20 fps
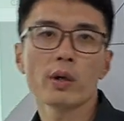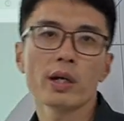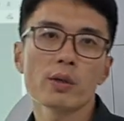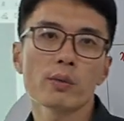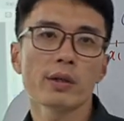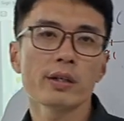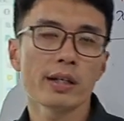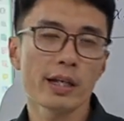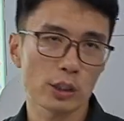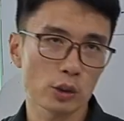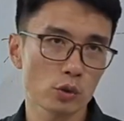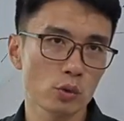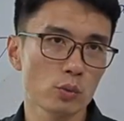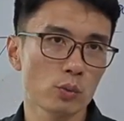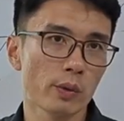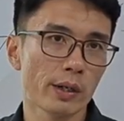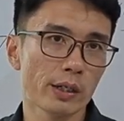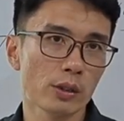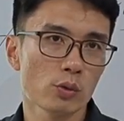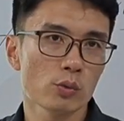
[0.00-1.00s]
y1,
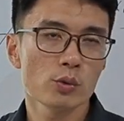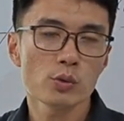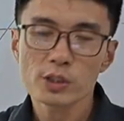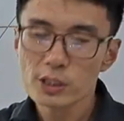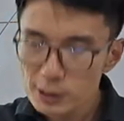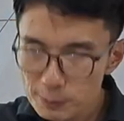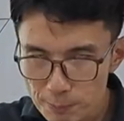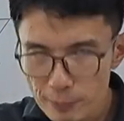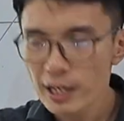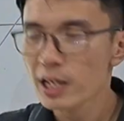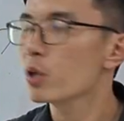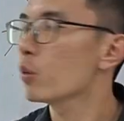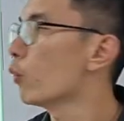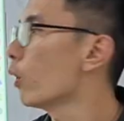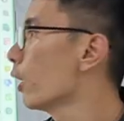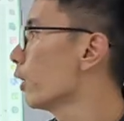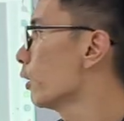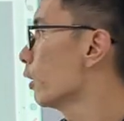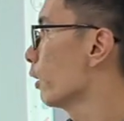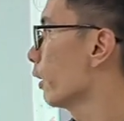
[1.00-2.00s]
x2, y2. You just pick
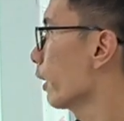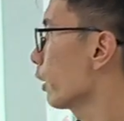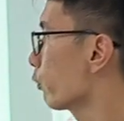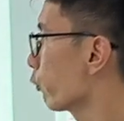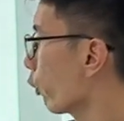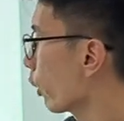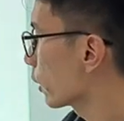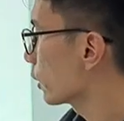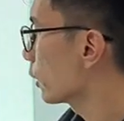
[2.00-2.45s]
one. Like for